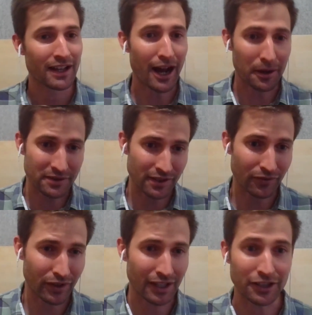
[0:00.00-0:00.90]
How is this
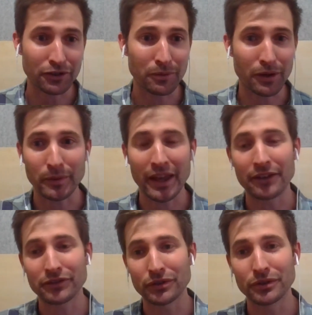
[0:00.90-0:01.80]
fitting into what we
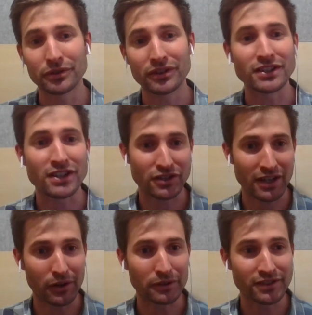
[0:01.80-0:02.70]
have to teach our
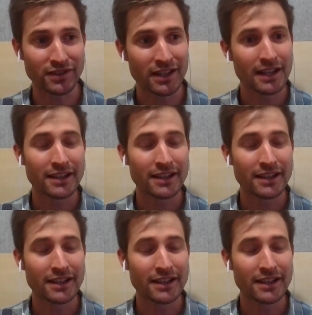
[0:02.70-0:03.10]
shareholders?